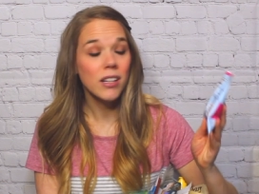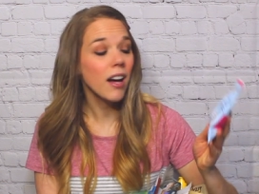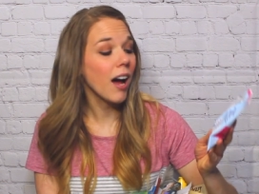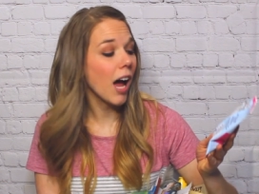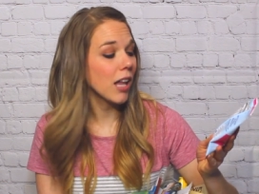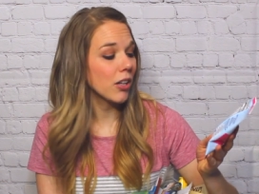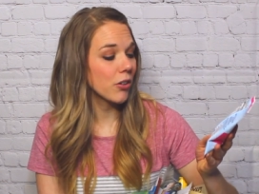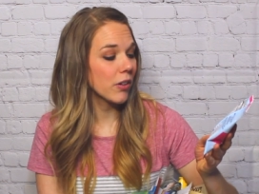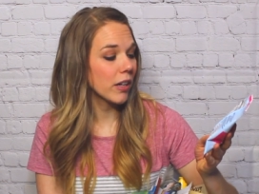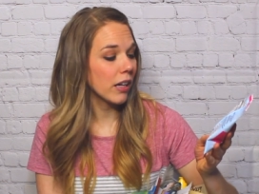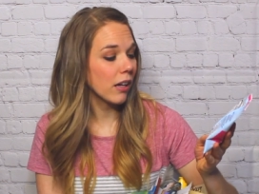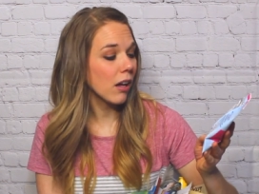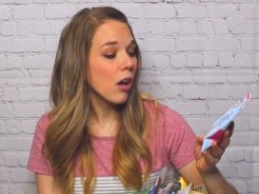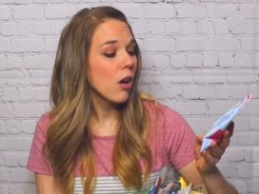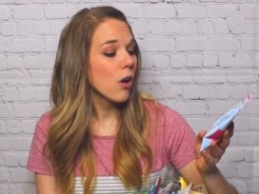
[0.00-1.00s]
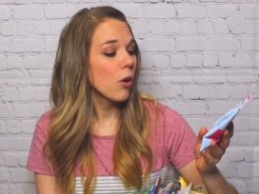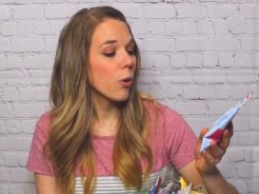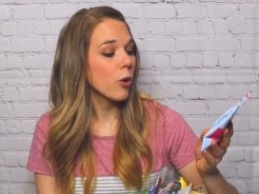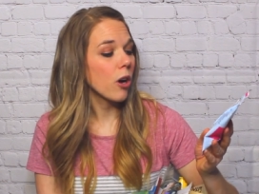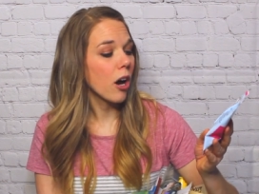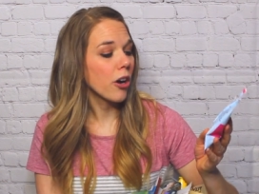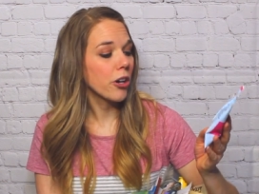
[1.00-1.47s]
coloring
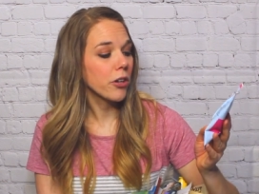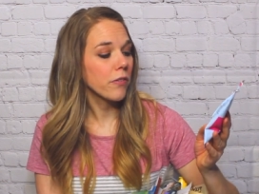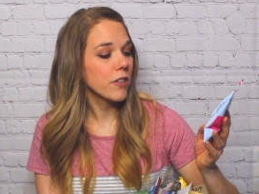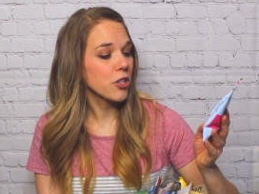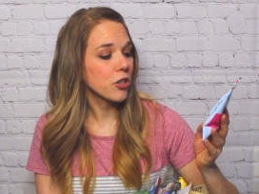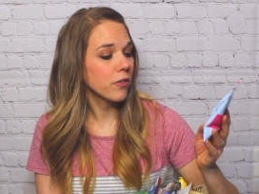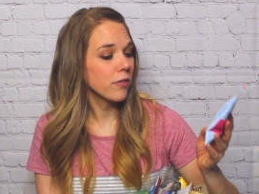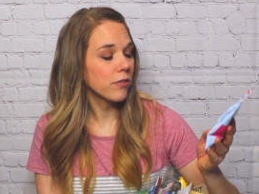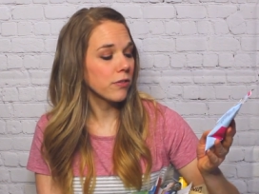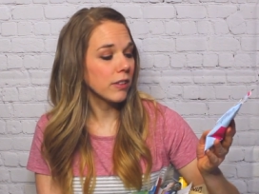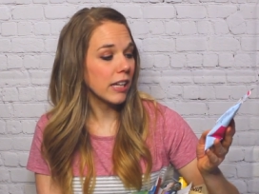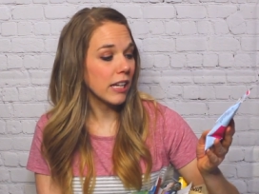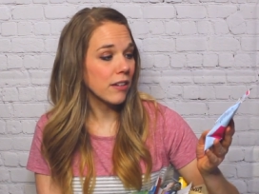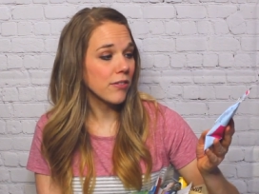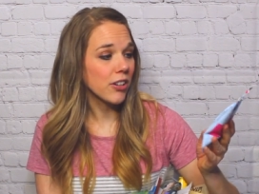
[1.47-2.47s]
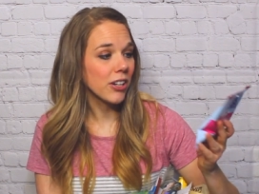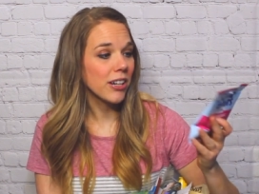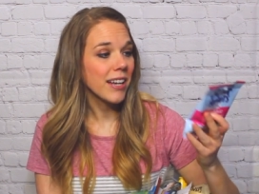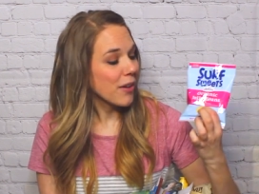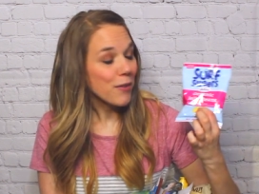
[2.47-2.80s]
or artificial flavor.